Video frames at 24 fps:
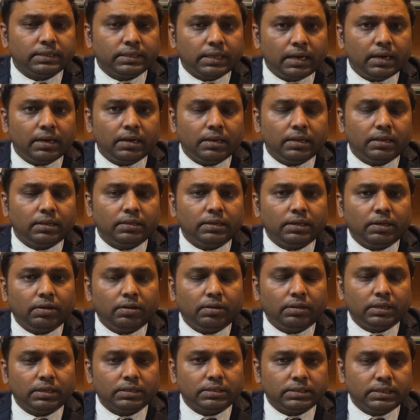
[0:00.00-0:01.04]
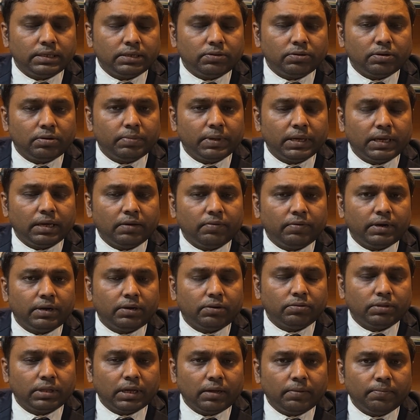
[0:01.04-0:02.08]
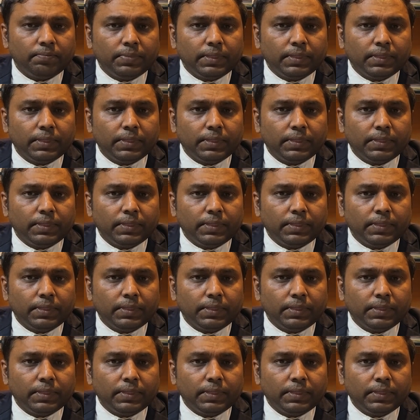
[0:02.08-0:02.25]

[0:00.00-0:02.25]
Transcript: then the seat will be given to the